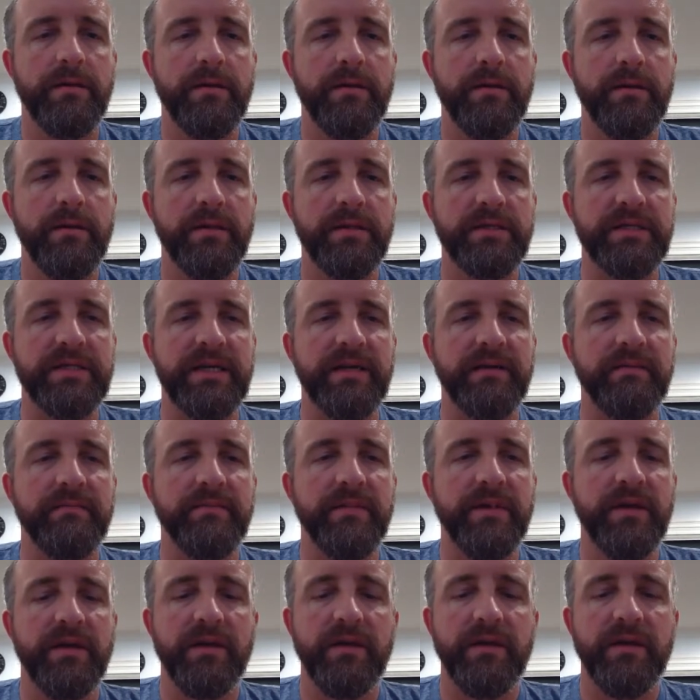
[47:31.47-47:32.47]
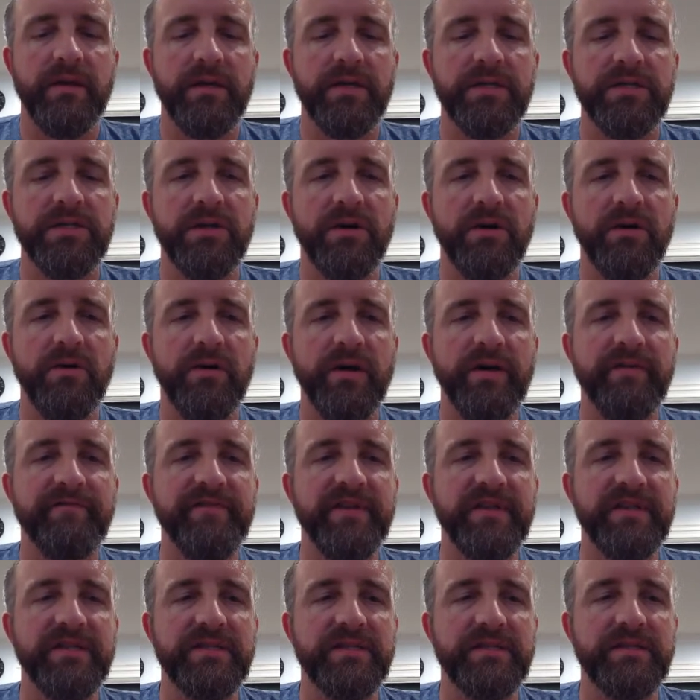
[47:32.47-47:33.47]
let's see. So if
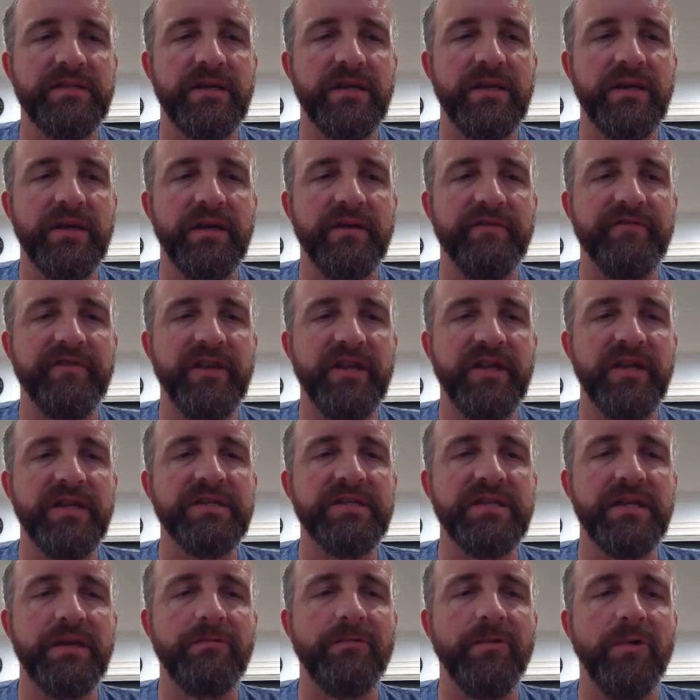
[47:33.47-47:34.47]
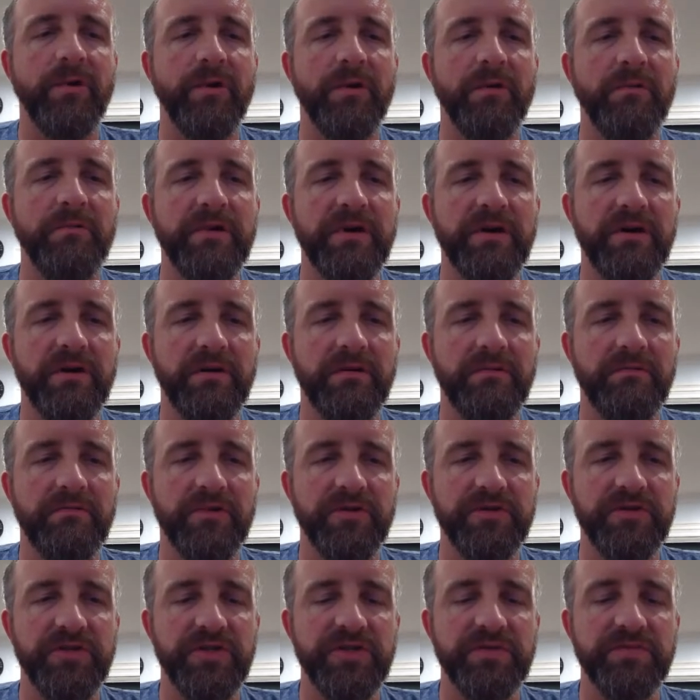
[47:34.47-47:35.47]
it is equal,
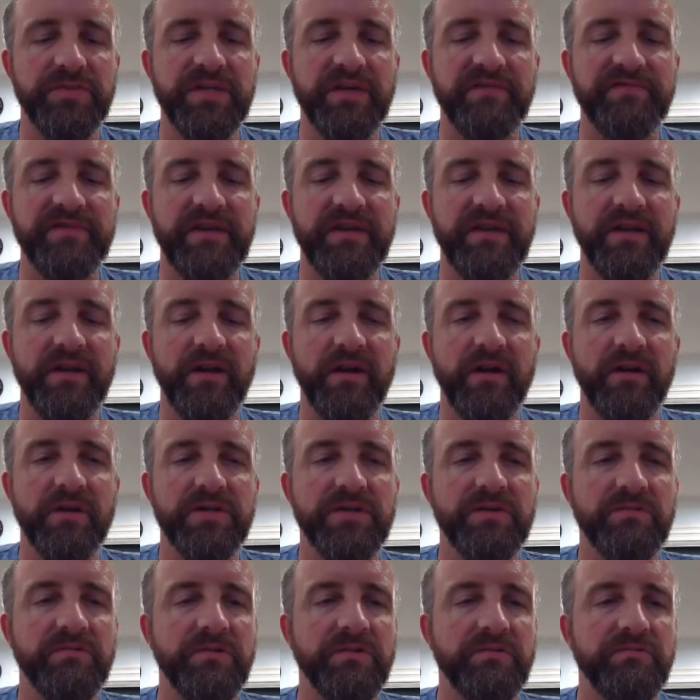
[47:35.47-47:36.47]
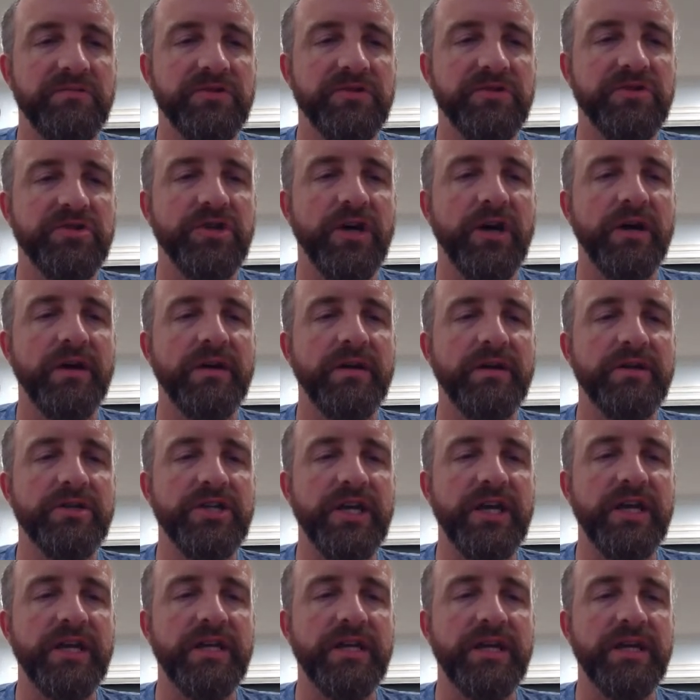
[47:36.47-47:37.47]
we'll do some stuff down here. So we'll do
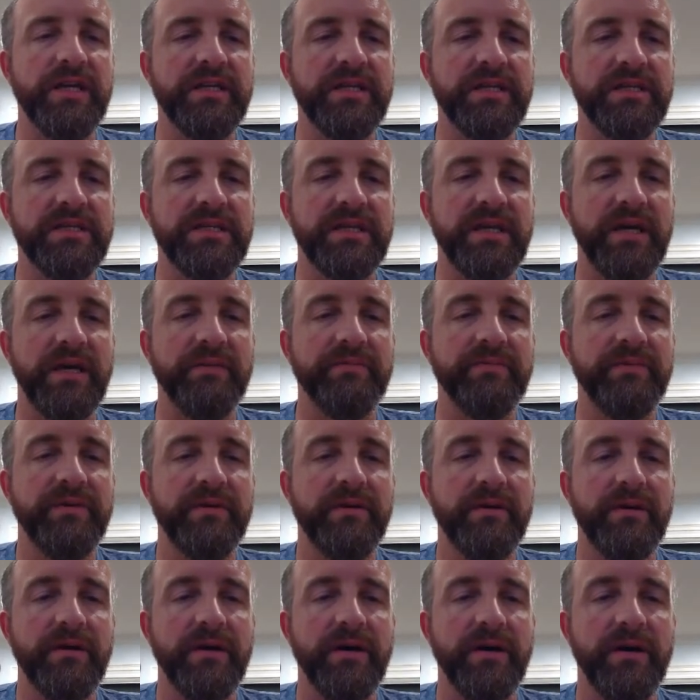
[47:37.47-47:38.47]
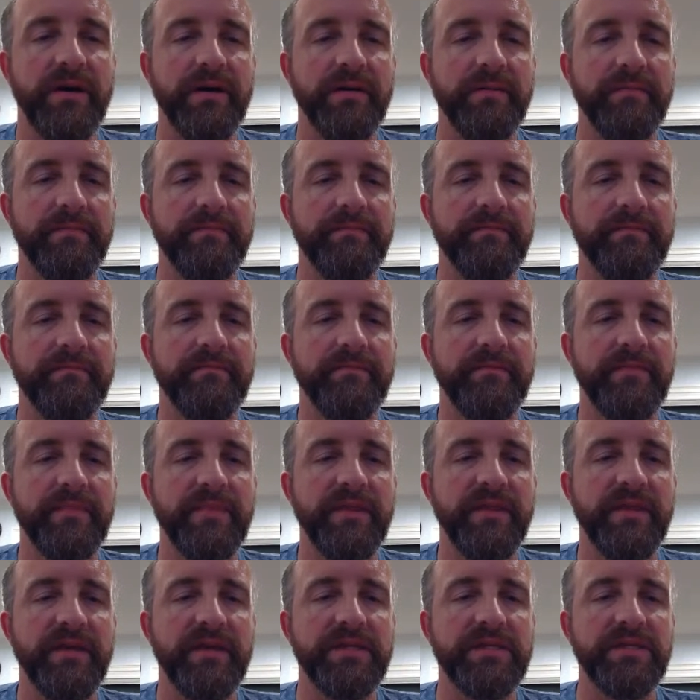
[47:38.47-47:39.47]
J and E to skip.
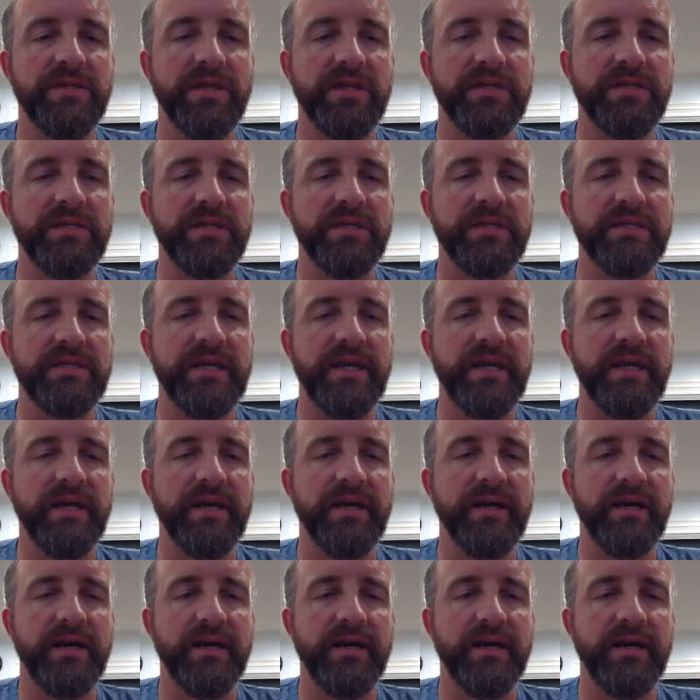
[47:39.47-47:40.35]
This let's say